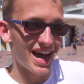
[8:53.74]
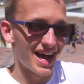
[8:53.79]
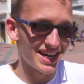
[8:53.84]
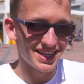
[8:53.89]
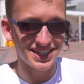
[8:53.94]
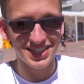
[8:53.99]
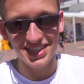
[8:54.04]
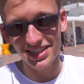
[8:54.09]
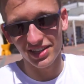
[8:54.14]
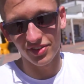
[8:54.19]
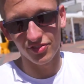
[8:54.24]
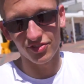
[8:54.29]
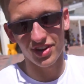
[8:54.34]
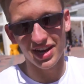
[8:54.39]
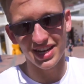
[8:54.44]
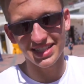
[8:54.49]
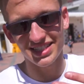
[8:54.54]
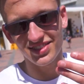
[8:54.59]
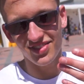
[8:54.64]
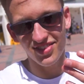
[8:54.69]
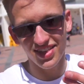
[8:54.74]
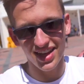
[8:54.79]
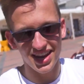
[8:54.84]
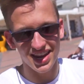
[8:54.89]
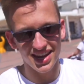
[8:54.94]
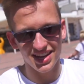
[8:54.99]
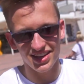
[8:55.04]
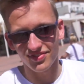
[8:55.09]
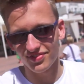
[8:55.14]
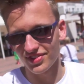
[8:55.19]
ideal for
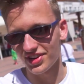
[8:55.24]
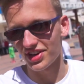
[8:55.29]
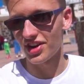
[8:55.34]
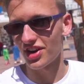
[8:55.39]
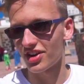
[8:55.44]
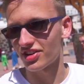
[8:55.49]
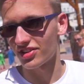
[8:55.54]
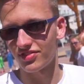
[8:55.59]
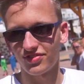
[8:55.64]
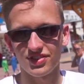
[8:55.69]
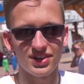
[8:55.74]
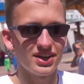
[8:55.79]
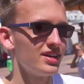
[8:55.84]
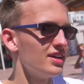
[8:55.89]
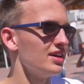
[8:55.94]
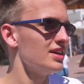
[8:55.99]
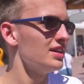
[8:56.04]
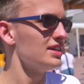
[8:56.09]
aesthetic videography.